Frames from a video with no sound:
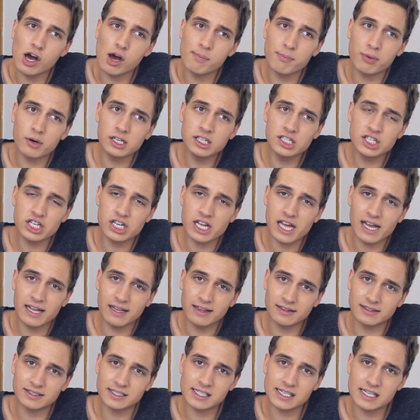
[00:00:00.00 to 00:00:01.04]

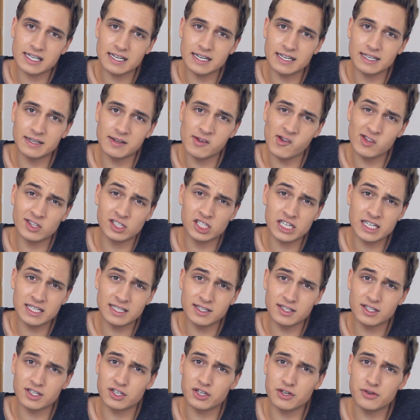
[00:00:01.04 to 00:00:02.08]
appreciate
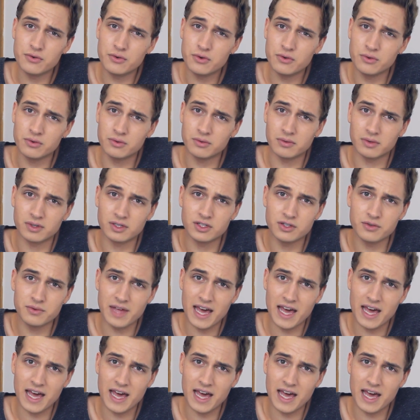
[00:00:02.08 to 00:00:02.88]
jeans to do